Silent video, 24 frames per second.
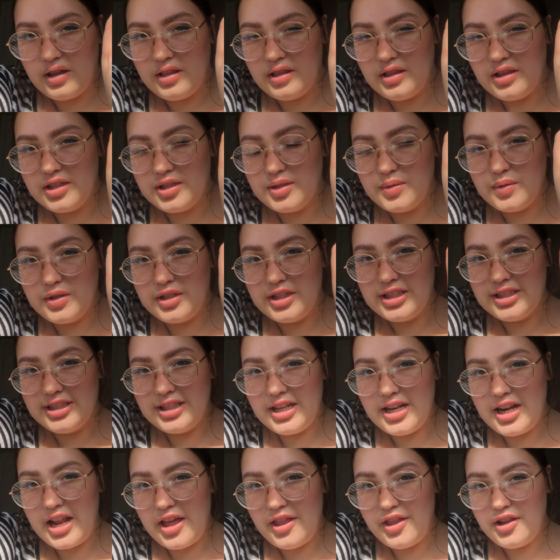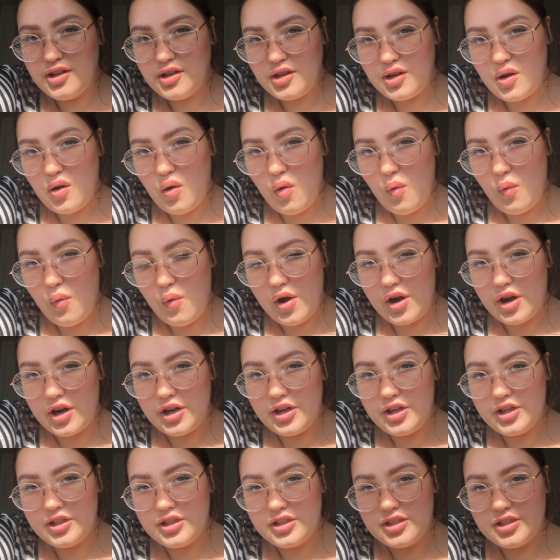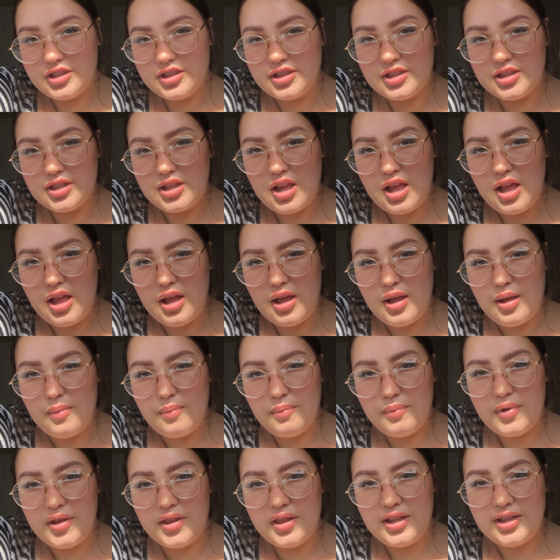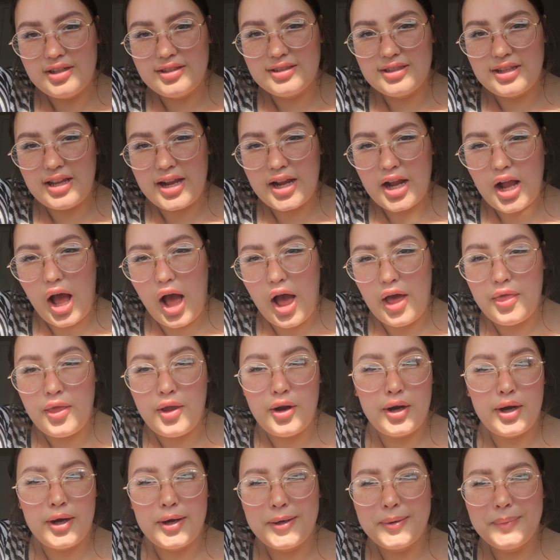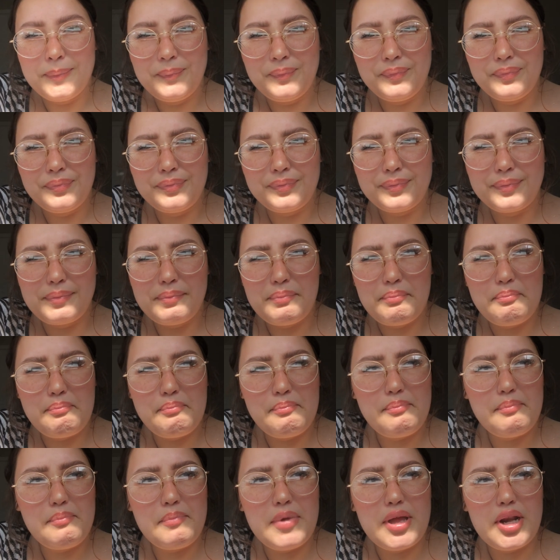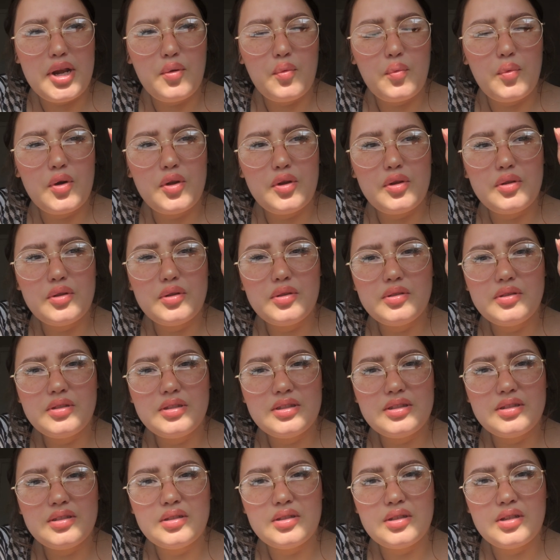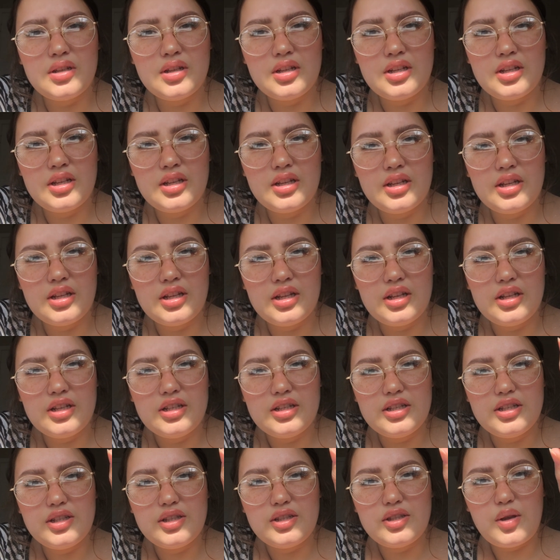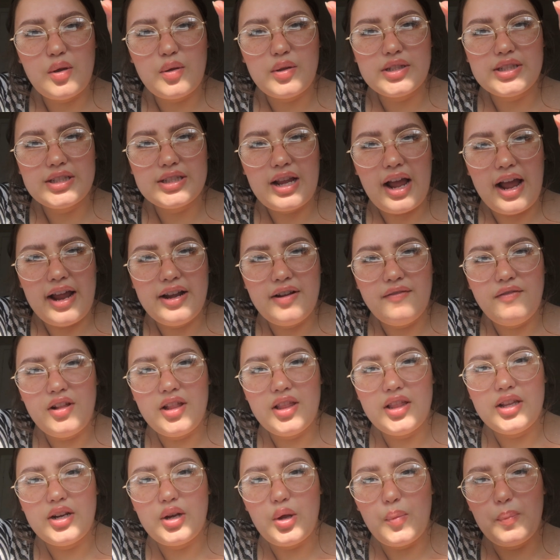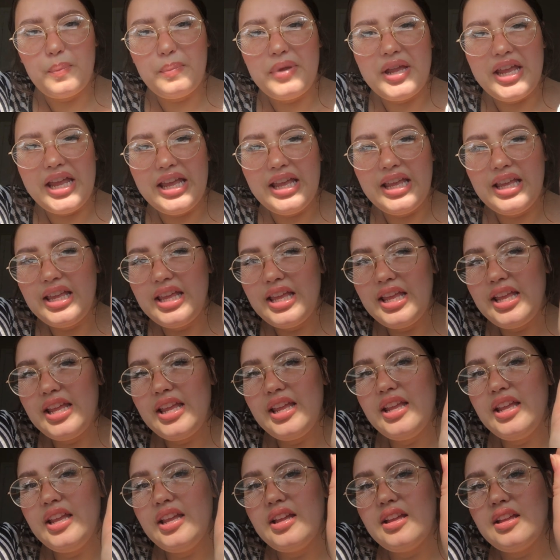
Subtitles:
This one is another quartz, but there's like other minerals. So it's kind of a little pinky. It